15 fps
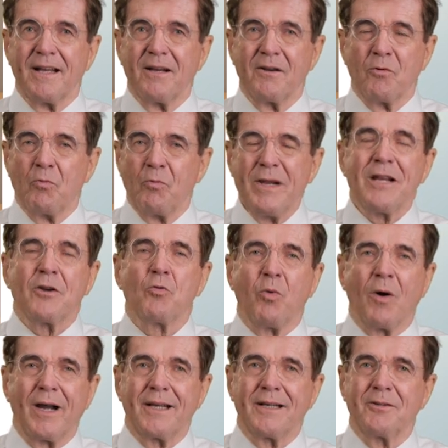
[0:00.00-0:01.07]
a weak
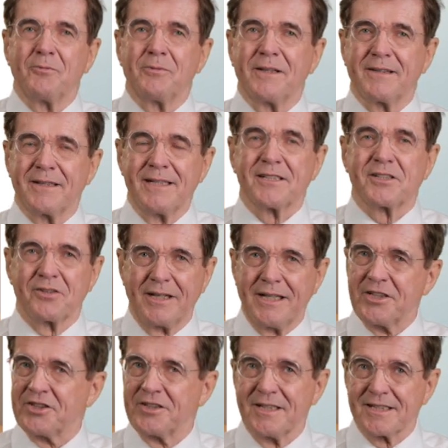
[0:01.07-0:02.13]
wire where the
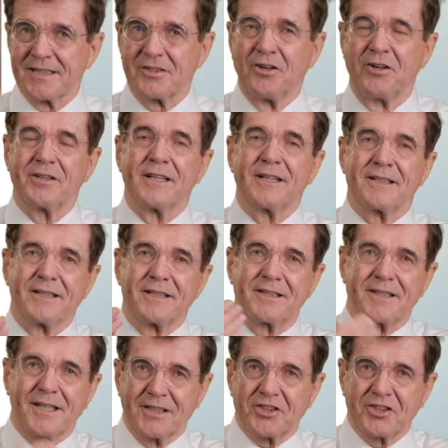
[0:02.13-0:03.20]
insulation has gone and
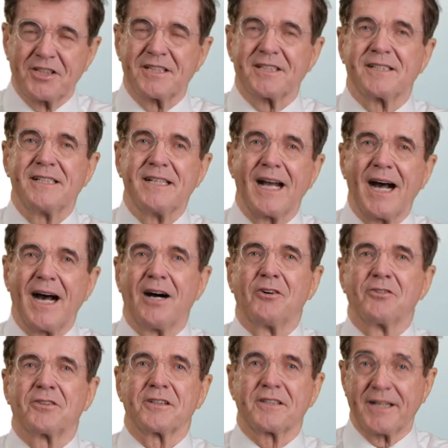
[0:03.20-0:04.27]
it touches the
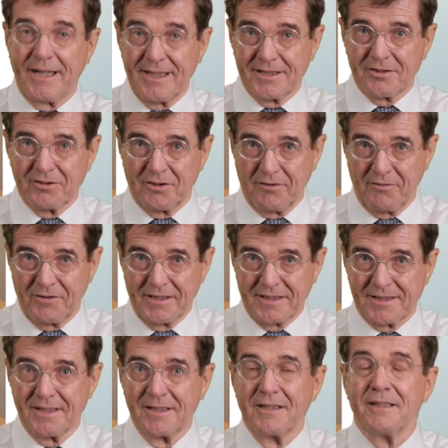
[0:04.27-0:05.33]
outer case of
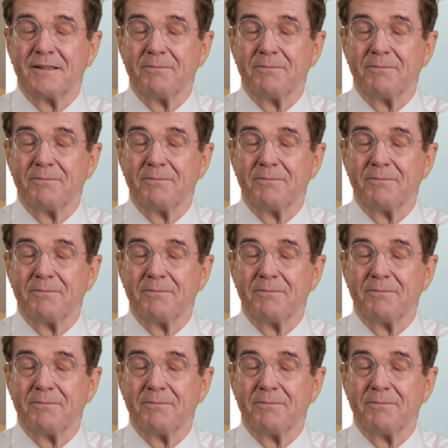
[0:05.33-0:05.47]
this